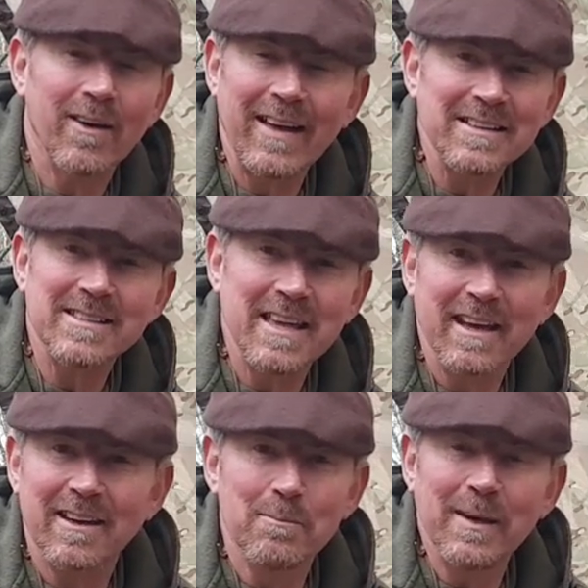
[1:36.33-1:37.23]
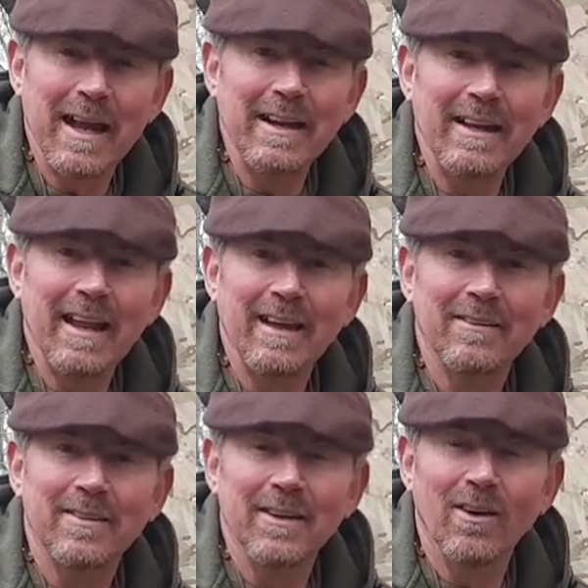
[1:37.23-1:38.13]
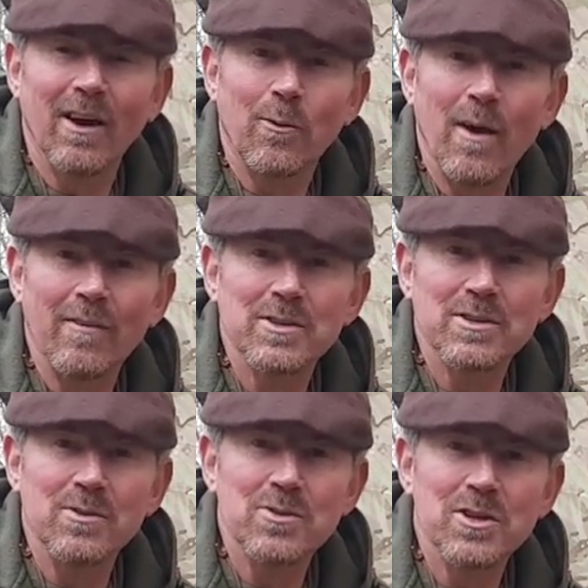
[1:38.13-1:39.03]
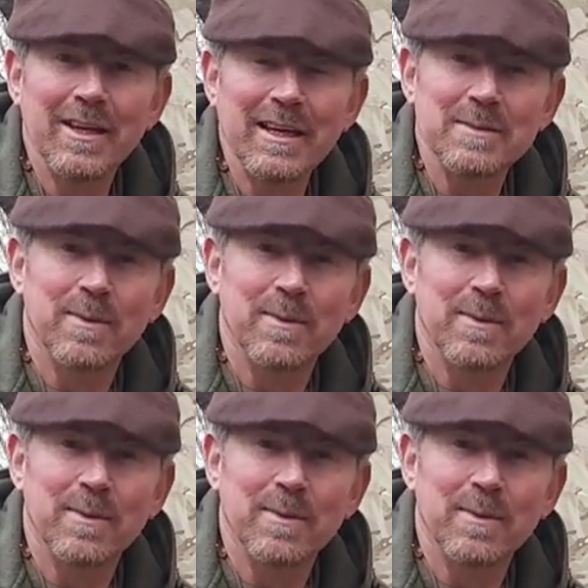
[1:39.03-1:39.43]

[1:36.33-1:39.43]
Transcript: that stick can be any length you like, whatever suits your needs.